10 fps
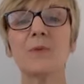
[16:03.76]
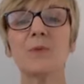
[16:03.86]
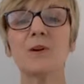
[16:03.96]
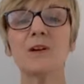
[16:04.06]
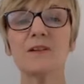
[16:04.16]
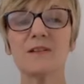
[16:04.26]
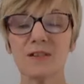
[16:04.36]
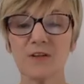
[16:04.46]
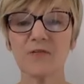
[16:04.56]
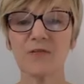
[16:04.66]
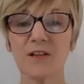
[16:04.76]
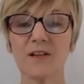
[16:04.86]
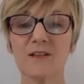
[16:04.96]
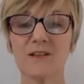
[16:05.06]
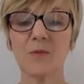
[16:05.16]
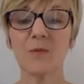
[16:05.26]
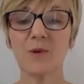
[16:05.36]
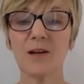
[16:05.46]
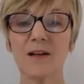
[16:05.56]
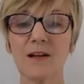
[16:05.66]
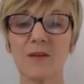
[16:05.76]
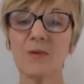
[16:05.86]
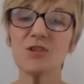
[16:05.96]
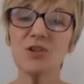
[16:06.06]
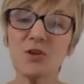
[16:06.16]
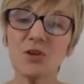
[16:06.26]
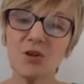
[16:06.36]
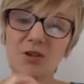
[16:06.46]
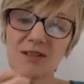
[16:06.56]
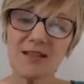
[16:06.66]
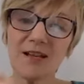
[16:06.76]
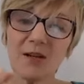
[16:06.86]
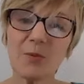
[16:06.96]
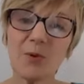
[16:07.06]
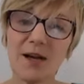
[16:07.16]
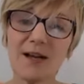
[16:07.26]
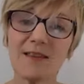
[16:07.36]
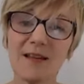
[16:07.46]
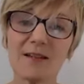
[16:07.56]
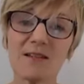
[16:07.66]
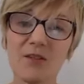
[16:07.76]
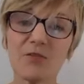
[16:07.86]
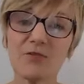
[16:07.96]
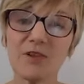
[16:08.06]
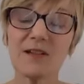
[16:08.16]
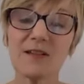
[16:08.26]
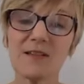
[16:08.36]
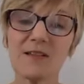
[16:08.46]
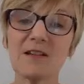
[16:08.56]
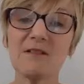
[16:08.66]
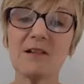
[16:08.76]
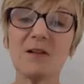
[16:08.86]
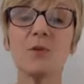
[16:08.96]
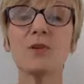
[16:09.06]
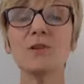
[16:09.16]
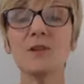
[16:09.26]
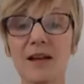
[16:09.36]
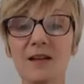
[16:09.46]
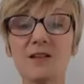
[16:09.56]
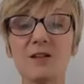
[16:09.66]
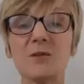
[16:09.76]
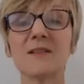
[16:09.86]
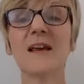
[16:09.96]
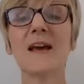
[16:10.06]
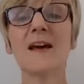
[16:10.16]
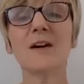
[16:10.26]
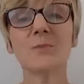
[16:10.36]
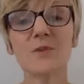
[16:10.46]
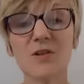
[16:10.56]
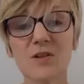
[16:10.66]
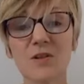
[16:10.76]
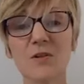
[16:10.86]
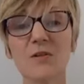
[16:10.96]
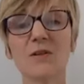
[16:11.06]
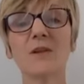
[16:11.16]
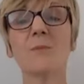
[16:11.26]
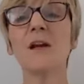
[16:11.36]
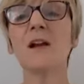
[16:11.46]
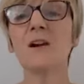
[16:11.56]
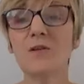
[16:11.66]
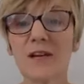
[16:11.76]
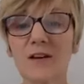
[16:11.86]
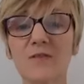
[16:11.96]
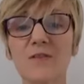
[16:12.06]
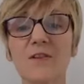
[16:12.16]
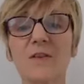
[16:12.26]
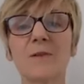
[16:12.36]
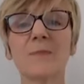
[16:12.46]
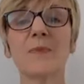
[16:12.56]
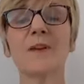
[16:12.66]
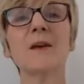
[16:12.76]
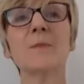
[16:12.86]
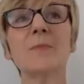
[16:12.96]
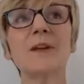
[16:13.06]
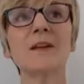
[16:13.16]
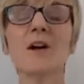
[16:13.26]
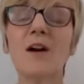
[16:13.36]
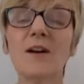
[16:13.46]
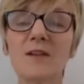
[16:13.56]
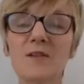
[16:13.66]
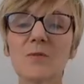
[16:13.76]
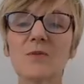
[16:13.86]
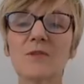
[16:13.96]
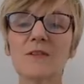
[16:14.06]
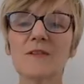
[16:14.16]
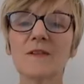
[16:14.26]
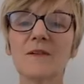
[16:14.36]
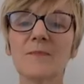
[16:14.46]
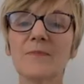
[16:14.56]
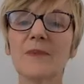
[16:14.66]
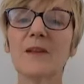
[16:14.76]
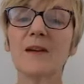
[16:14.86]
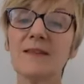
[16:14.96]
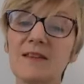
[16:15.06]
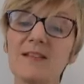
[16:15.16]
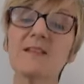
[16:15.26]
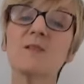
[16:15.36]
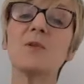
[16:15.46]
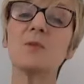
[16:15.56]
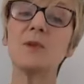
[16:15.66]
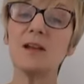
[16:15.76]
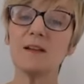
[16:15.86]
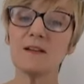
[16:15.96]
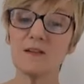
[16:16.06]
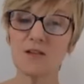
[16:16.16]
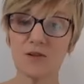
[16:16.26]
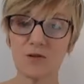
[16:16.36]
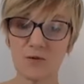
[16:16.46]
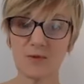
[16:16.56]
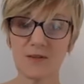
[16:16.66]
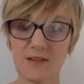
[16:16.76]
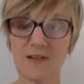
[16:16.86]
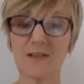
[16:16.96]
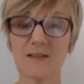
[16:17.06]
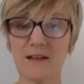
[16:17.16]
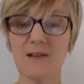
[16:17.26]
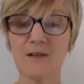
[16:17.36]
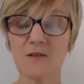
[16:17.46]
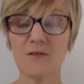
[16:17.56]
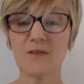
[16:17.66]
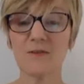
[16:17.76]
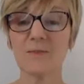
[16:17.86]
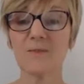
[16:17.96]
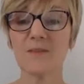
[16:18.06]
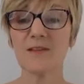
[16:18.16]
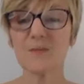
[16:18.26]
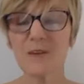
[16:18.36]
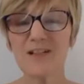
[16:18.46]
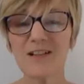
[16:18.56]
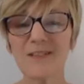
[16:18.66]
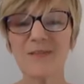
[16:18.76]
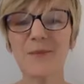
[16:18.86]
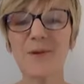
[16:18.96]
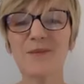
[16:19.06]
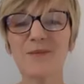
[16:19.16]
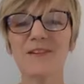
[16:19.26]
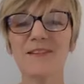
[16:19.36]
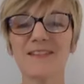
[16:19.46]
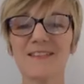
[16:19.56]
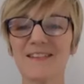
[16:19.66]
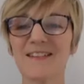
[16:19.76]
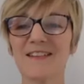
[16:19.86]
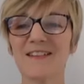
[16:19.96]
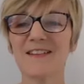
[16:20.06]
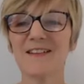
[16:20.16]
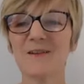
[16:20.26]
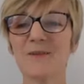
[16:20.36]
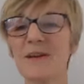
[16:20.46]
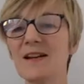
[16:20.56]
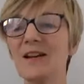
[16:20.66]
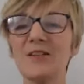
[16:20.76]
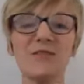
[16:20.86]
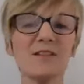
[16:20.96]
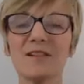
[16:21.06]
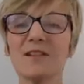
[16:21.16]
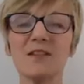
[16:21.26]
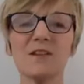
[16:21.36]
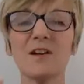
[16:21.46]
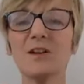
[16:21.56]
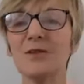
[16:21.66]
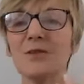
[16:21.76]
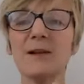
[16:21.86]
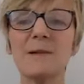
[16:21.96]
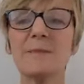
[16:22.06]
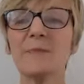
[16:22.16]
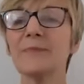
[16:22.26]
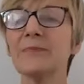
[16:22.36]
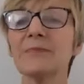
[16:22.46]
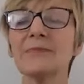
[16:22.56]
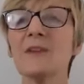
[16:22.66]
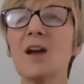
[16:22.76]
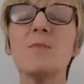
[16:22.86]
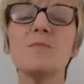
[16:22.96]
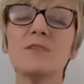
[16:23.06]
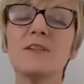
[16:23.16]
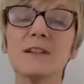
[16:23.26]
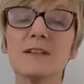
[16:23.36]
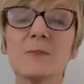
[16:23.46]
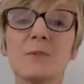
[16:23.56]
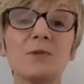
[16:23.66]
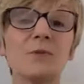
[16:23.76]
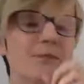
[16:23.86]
were suffering in some way, whilst you couldn't take away that suffering necessarily, what you can do is help to soothe them, look after them, be kind towards them. And this is what we're learning to do towards ourselves, especially at the moment when life is just so unpredictable.